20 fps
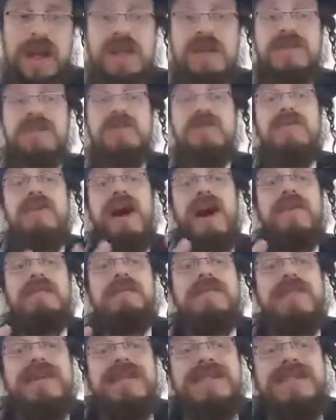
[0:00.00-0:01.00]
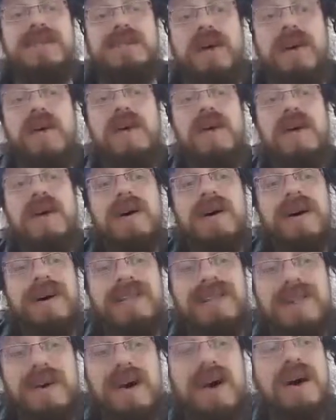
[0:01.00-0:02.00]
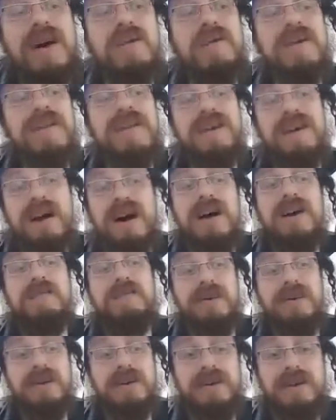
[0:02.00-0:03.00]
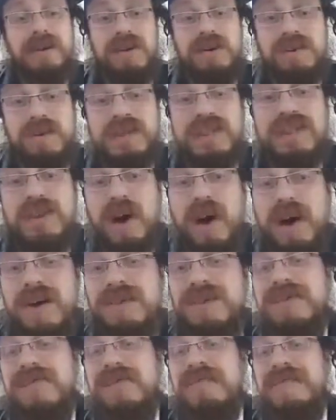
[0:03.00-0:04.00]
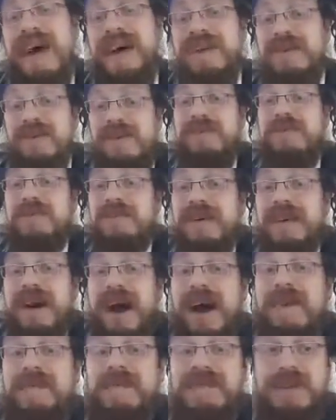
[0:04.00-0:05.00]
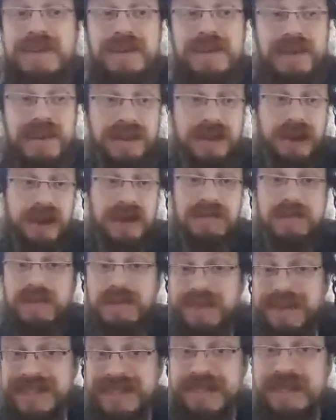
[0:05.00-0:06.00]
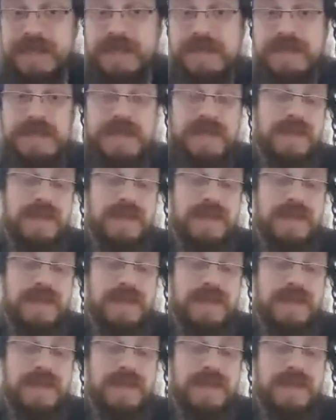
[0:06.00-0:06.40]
So love must go along with chachma, which is also the value of v'ahavta, chachma, wisdom.